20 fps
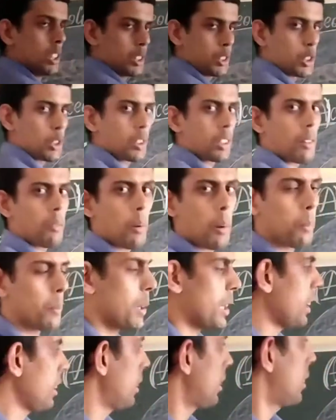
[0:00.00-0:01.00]
So
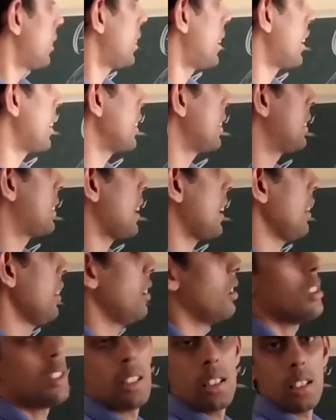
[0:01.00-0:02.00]
remember, that is a
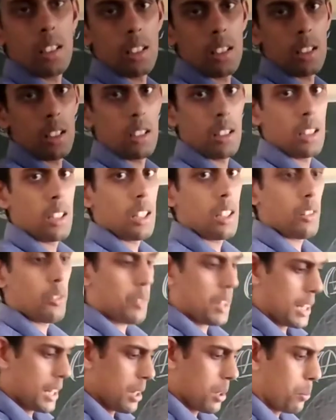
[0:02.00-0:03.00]

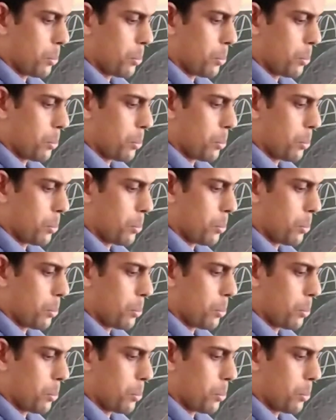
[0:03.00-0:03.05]
very